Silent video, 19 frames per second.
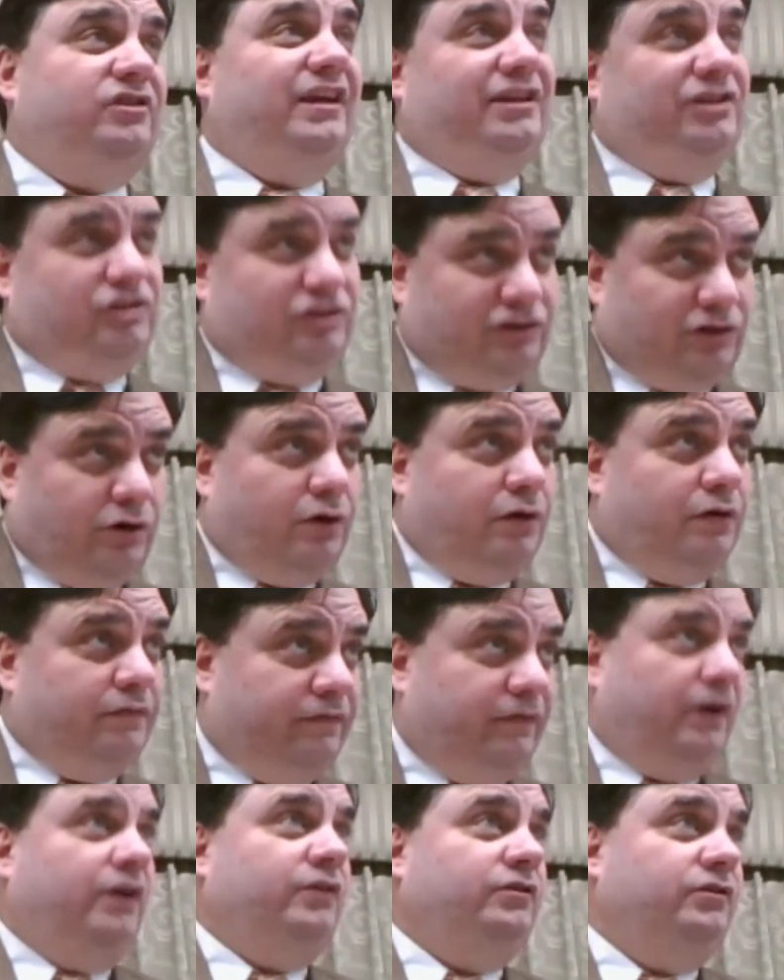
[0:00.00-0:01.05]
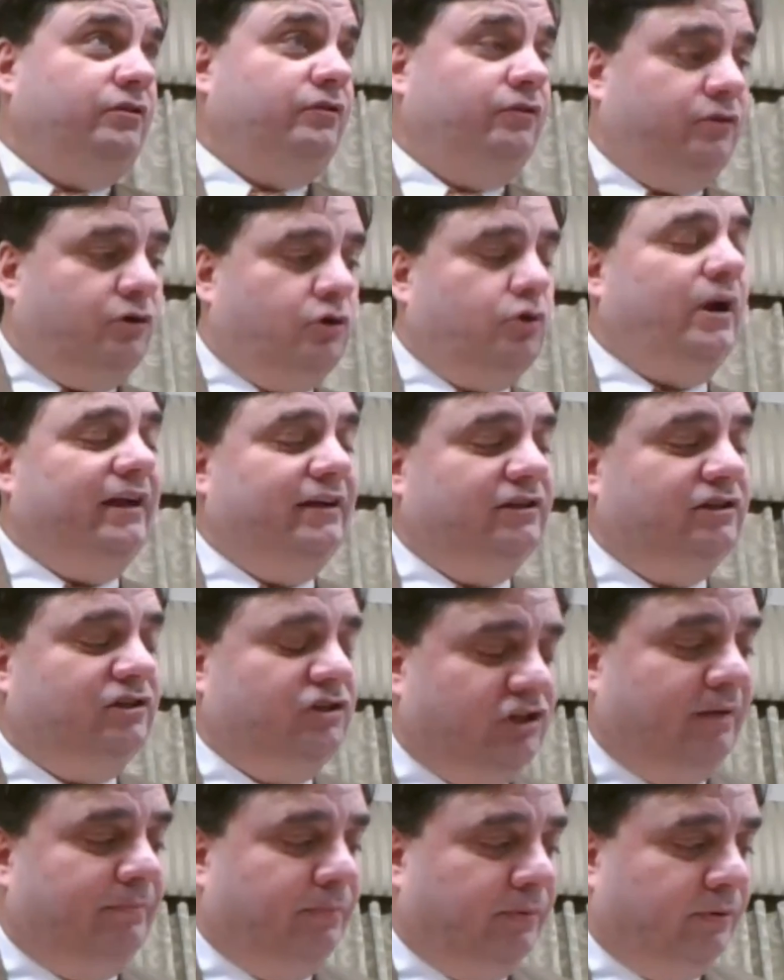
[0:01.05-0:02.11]
They serve under the great
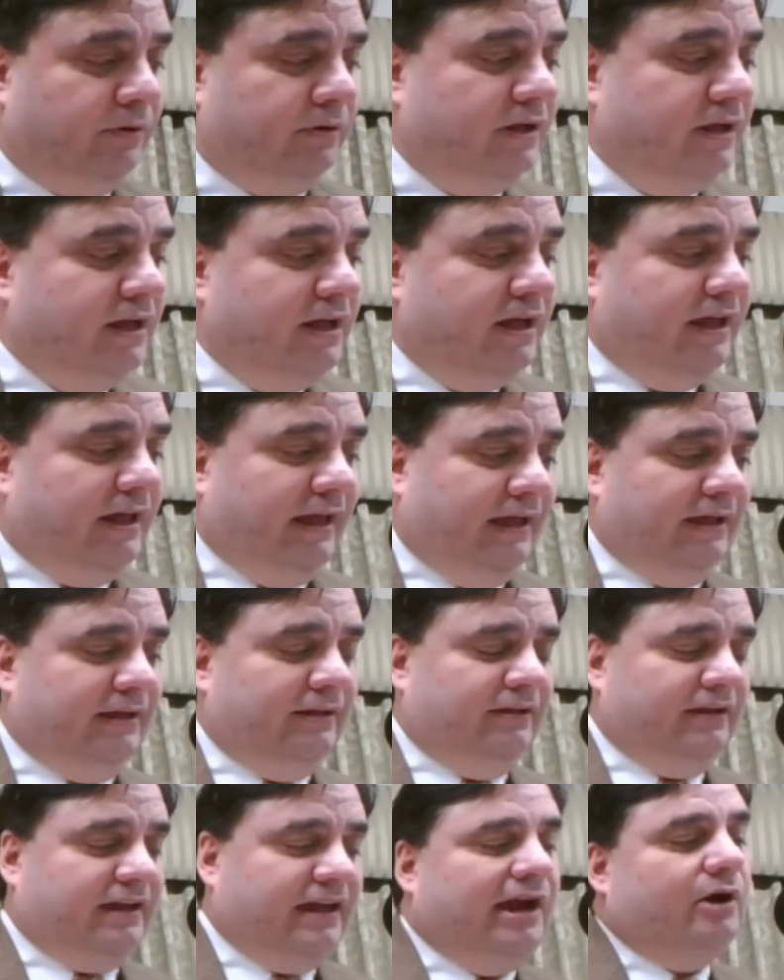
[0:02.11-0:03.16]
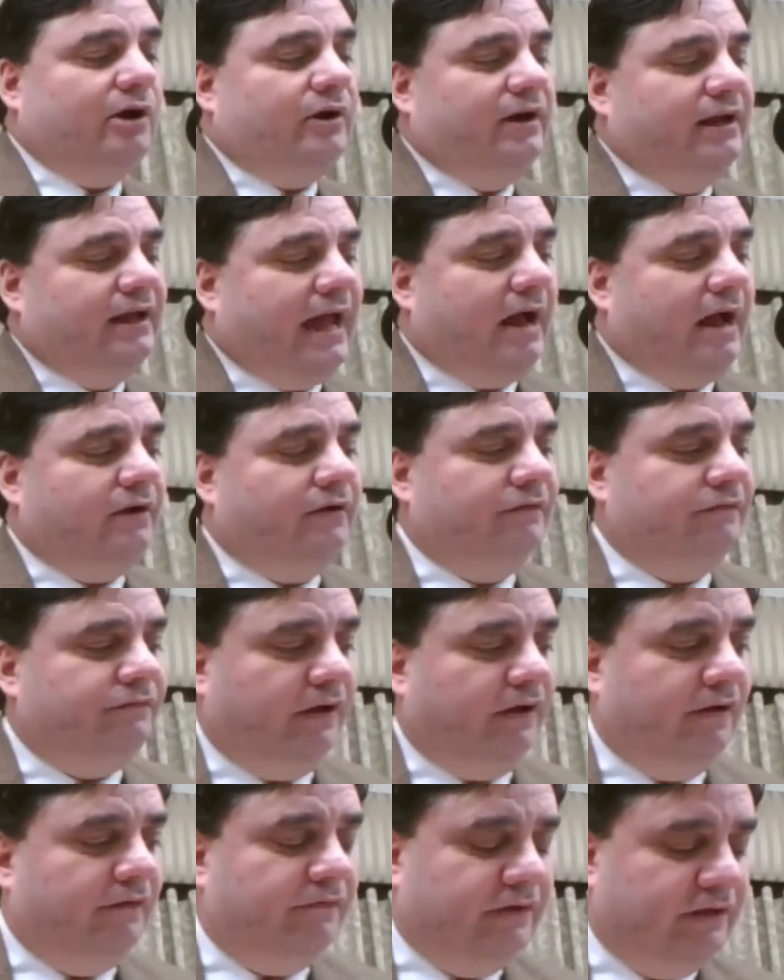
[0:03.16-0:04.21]
shepherd in the carrying out of,
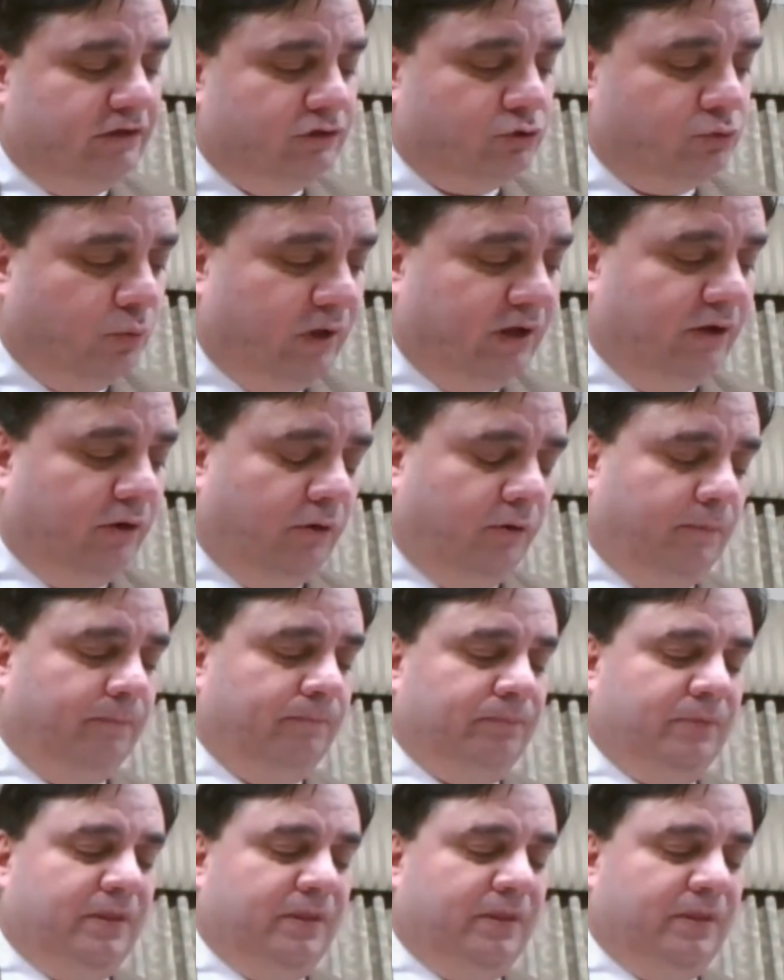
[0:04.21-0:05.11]
of his will.